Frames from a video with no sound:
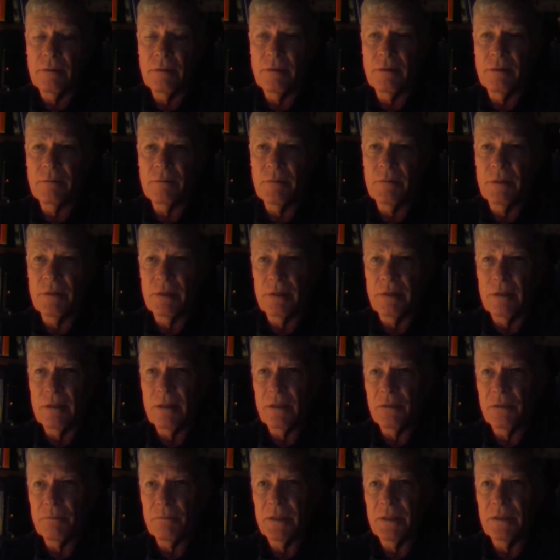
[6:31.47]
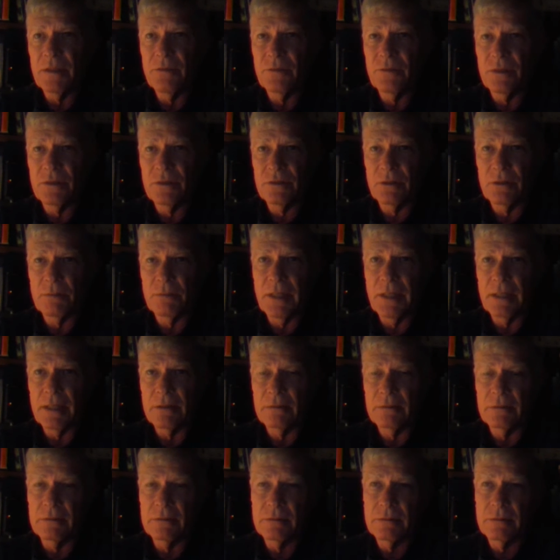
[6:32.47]
the health benefits are about,
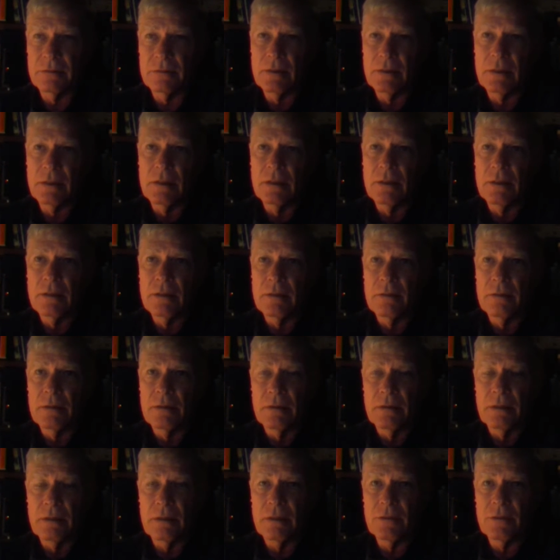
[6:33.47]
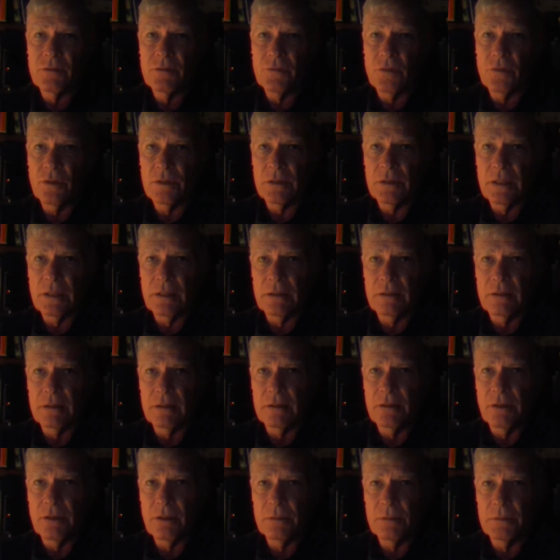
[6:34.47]
as far as I can
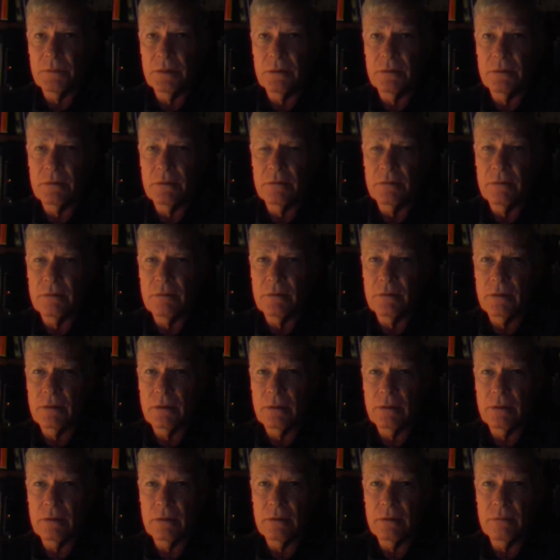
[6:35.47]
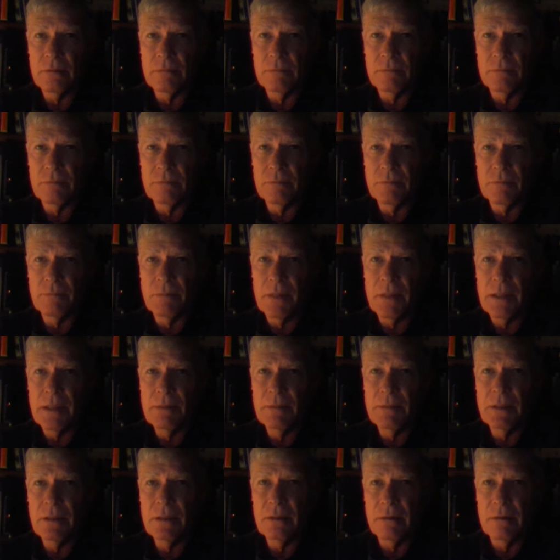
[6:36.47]
determine,
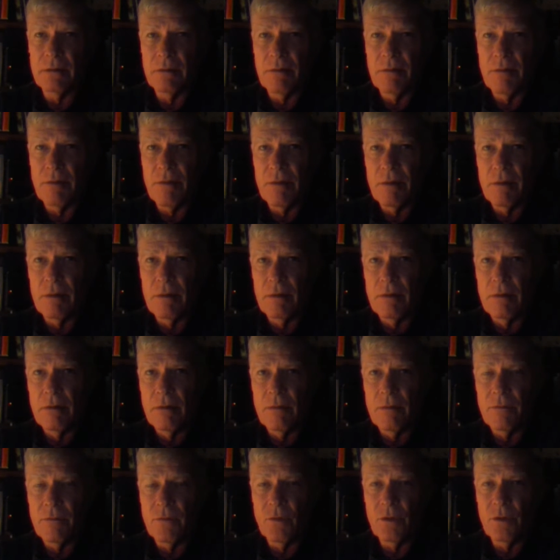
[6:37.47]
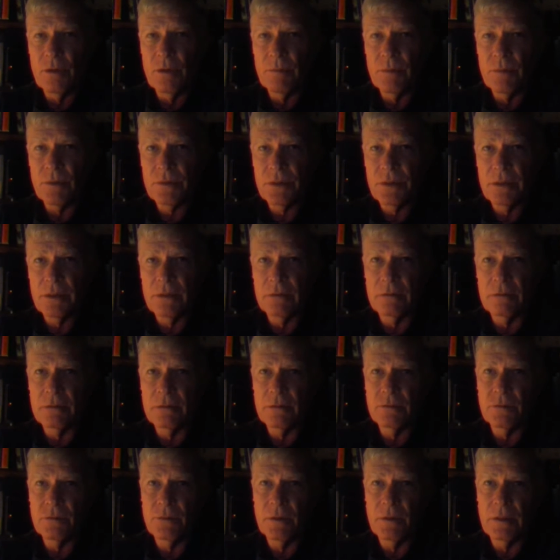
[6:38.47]
maybe 40%
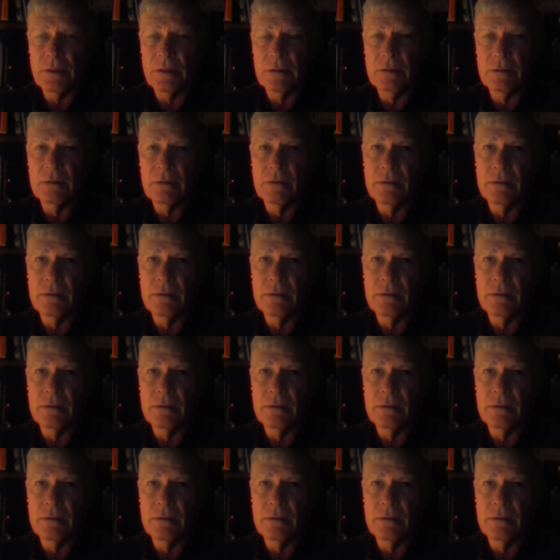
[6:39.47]
of what